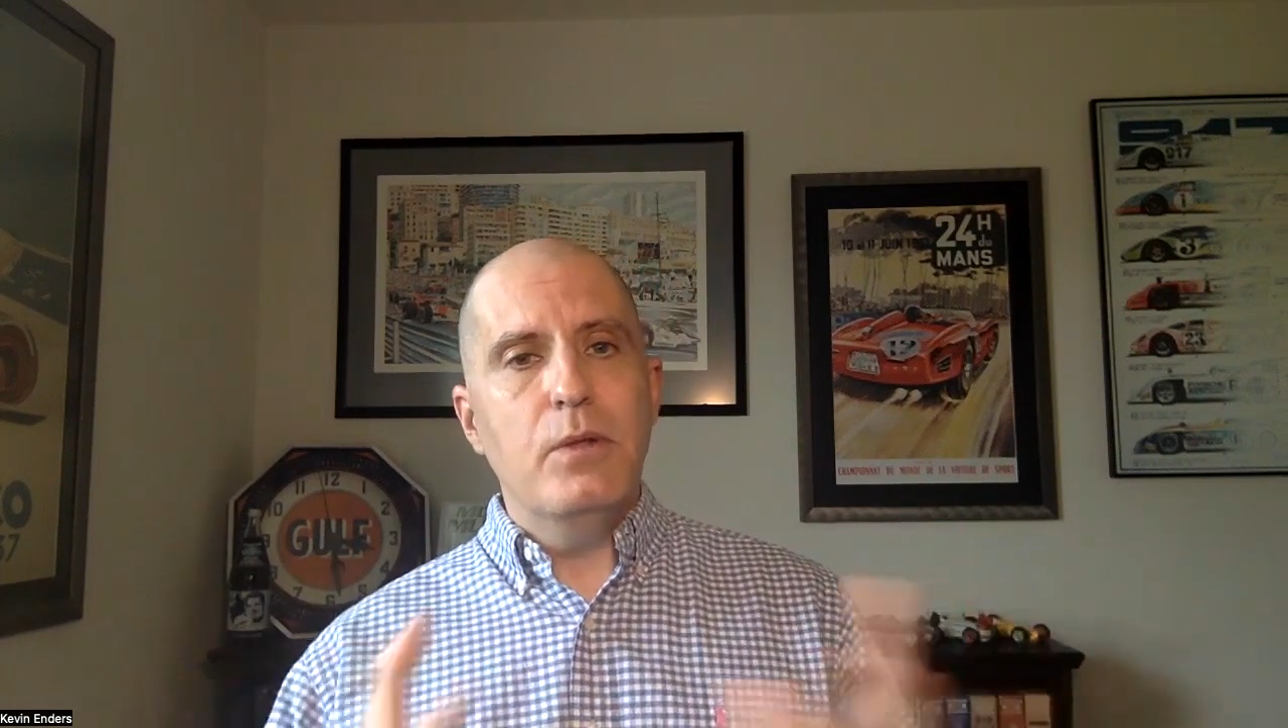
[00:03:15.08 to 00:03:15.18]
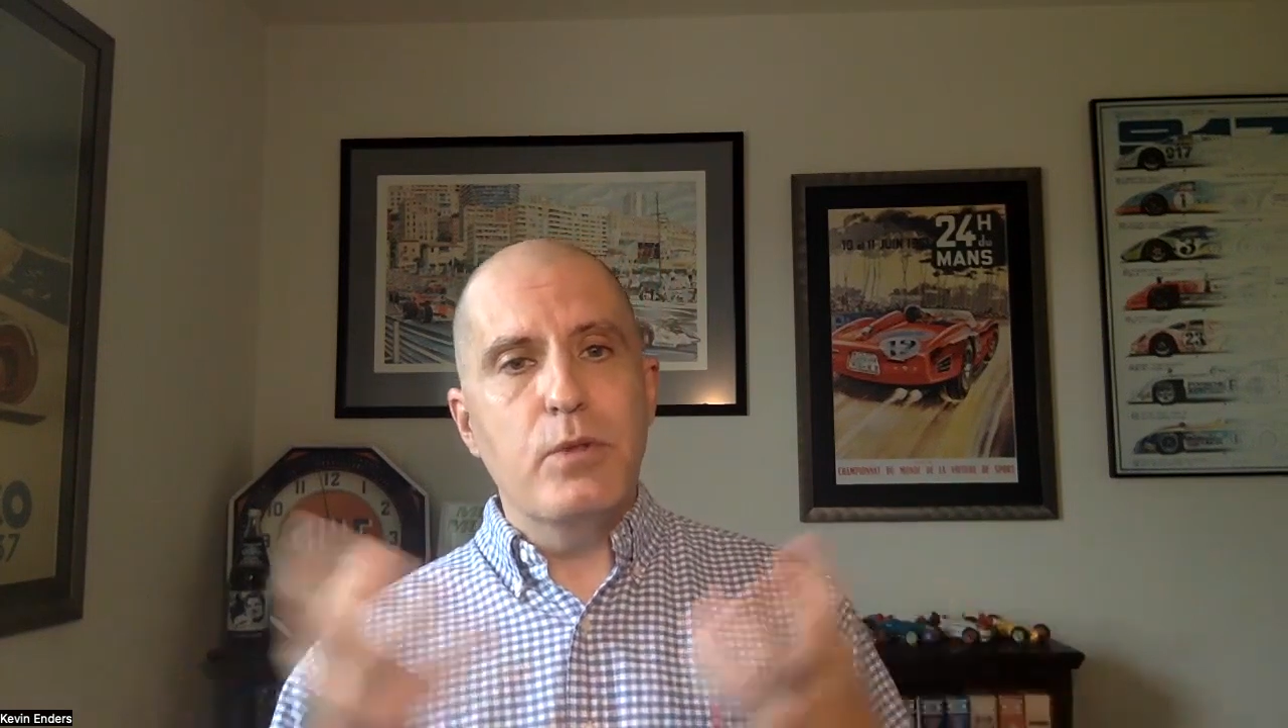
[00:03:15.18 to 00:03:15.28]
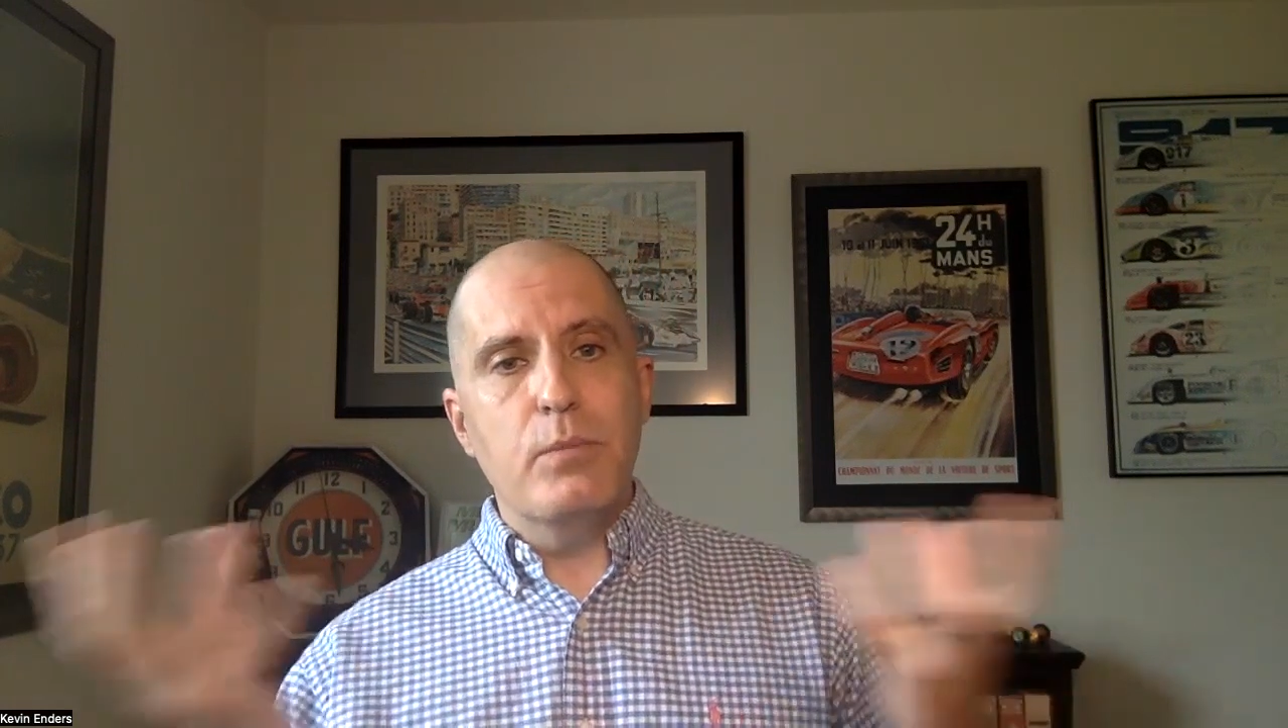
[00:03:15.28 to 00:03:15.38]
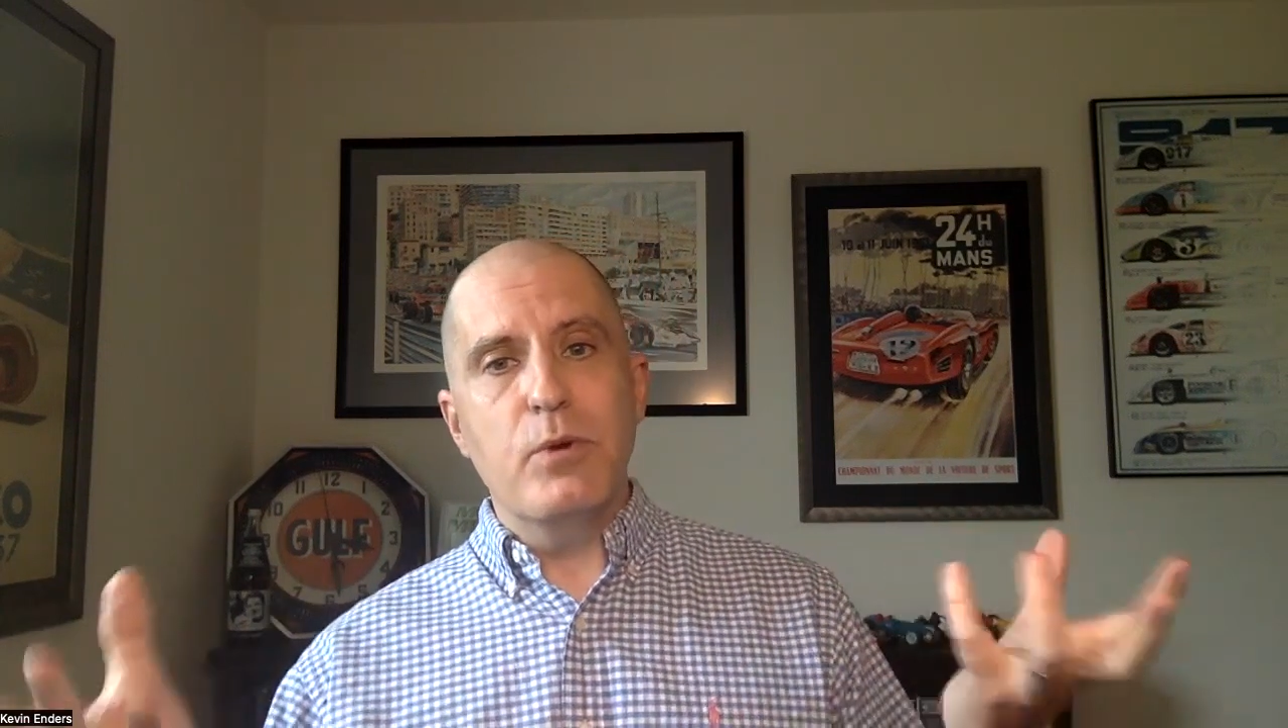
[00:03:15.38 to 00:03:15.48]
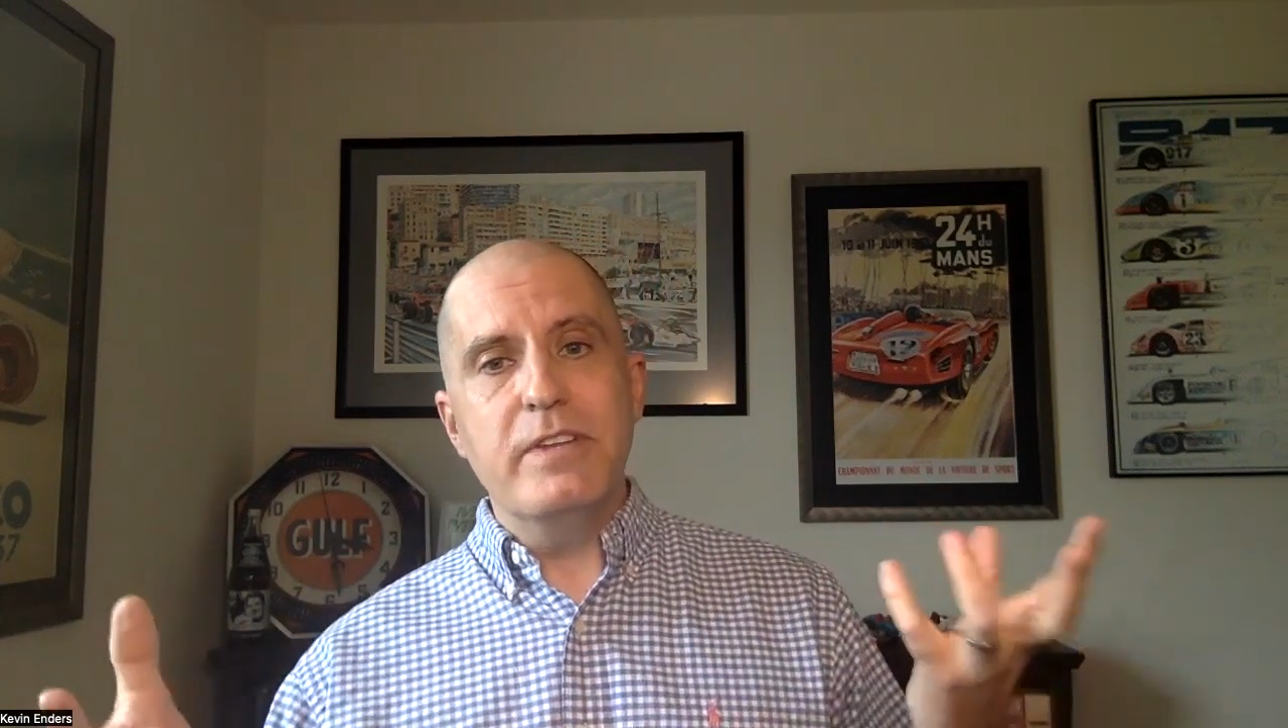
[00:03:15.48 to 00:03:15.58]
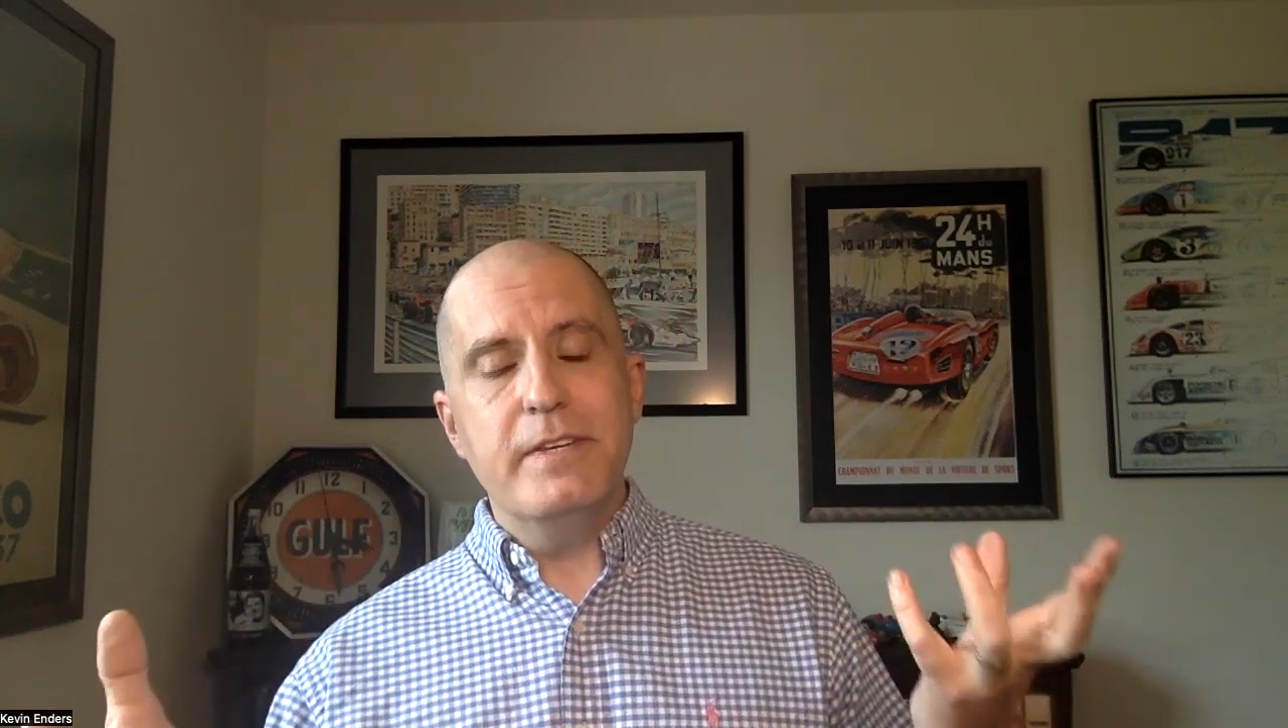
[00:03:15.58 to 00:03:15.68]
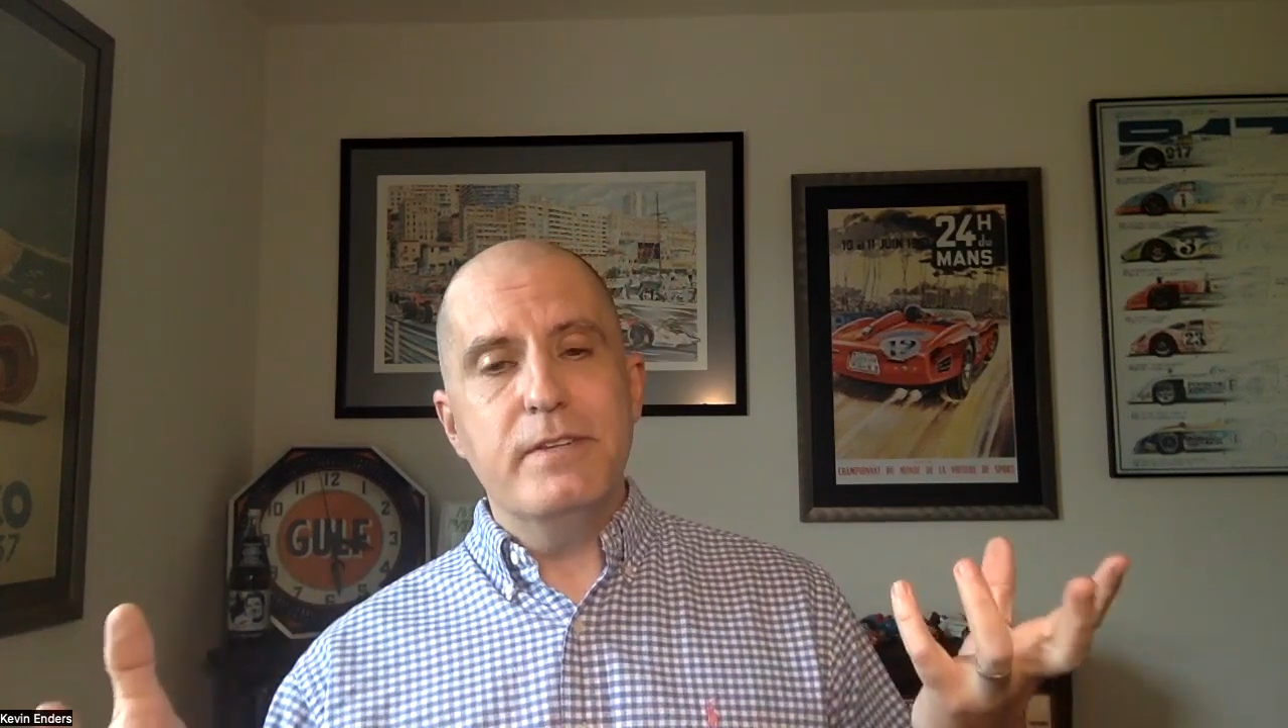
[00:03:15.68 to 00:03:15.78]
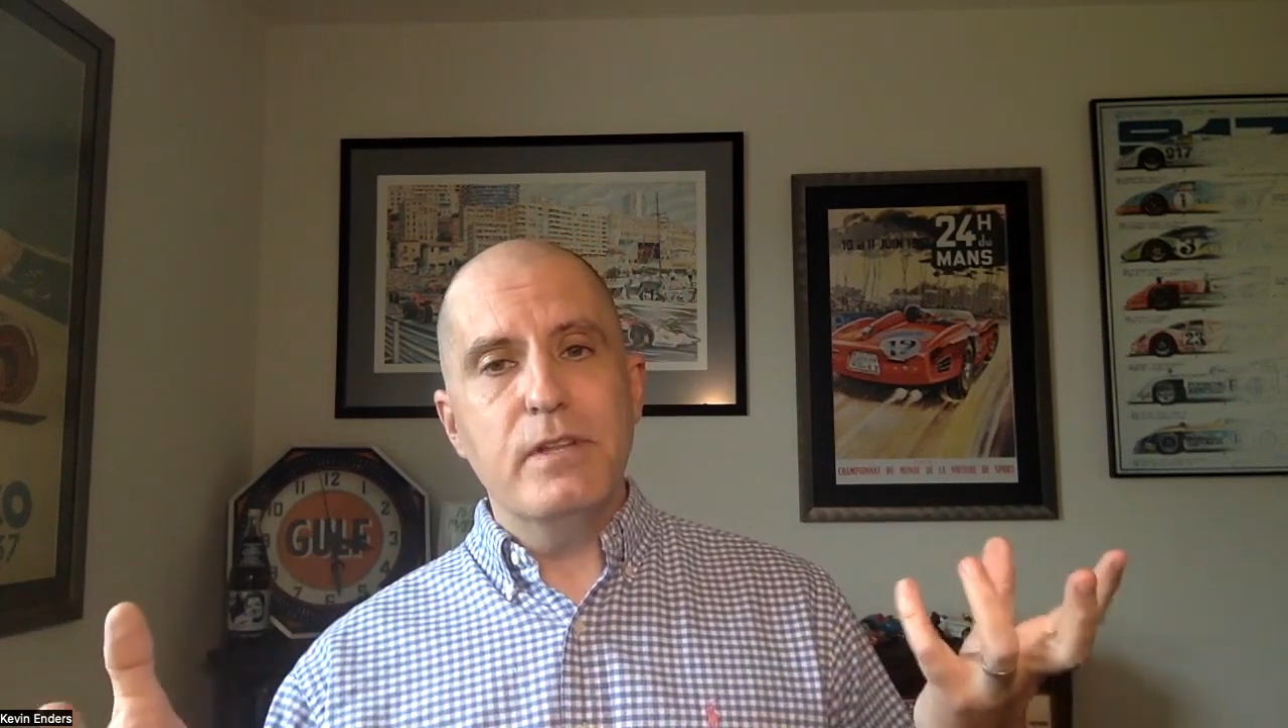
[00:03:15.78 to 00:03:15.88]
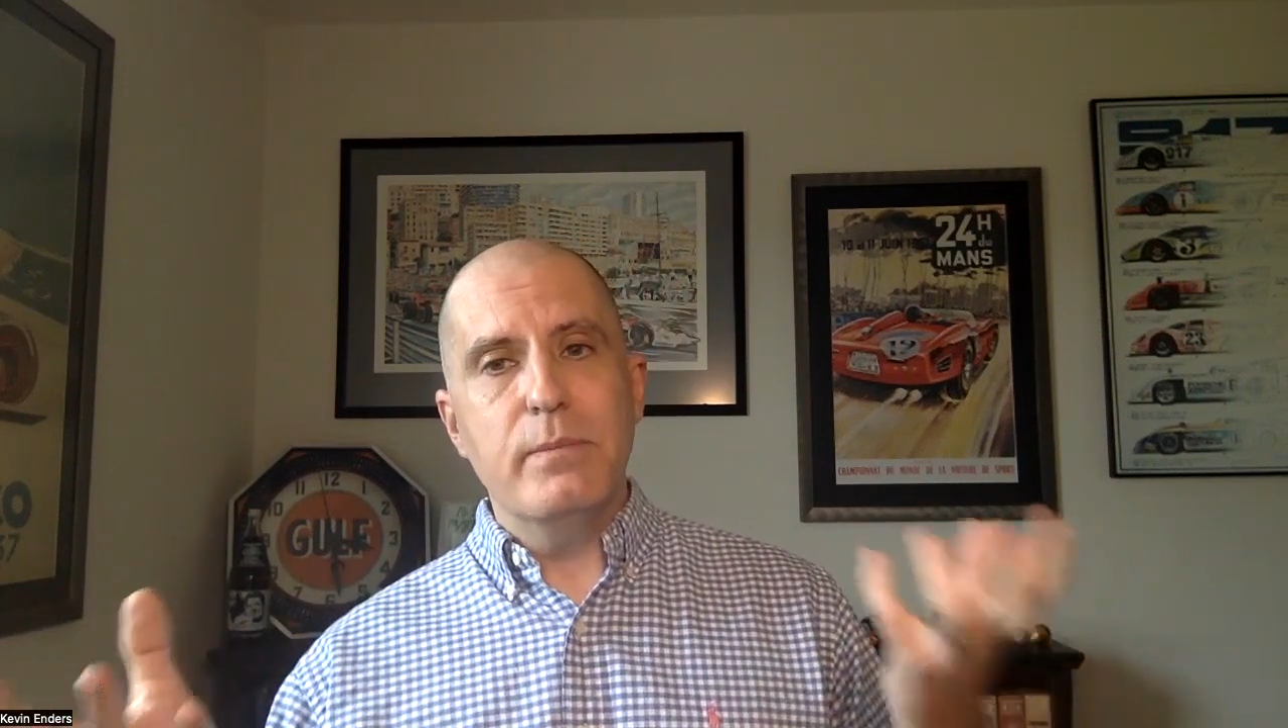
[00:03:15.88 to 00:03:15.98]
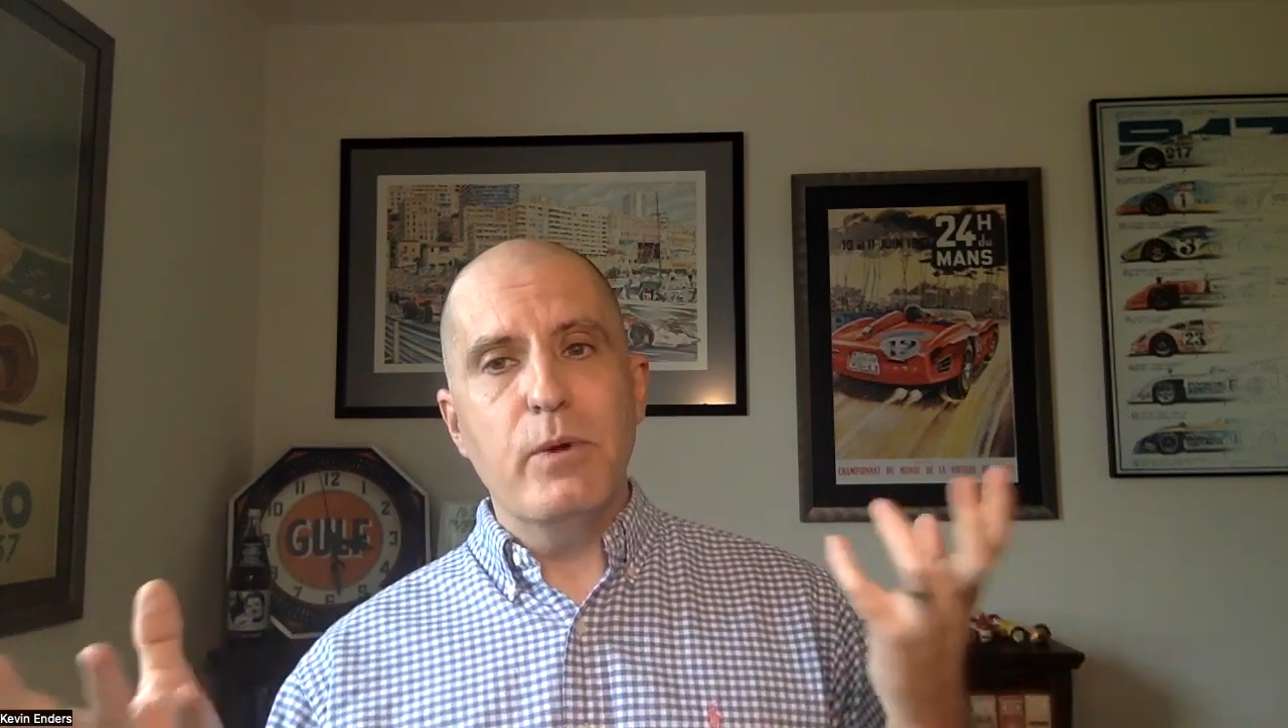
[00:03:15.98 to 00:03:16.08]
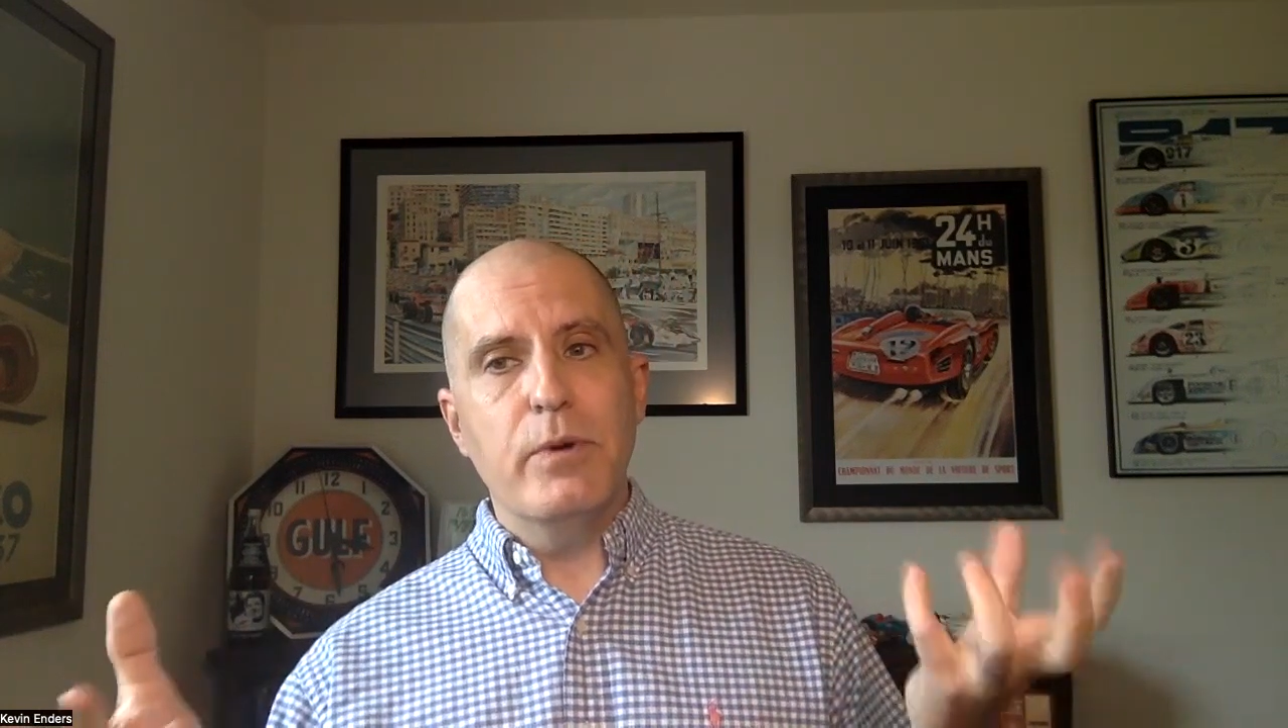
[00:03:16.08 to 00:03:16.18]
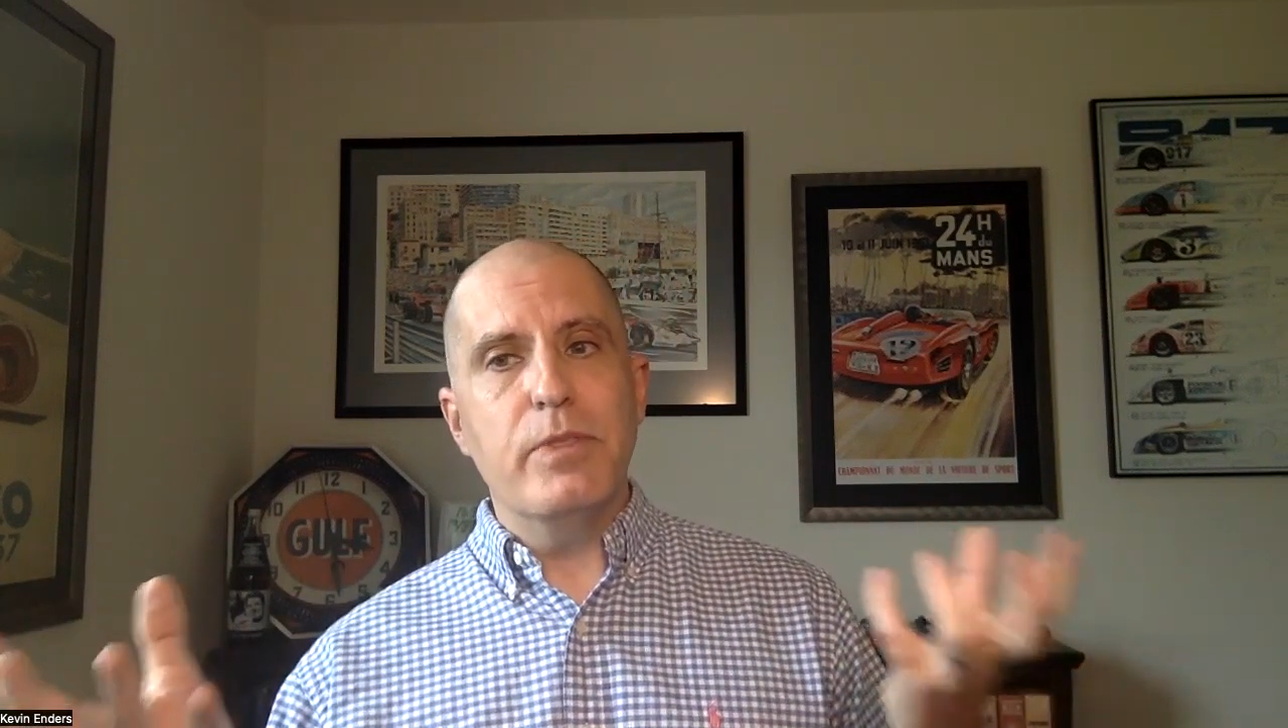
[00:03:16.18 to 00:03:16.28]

a little more detail about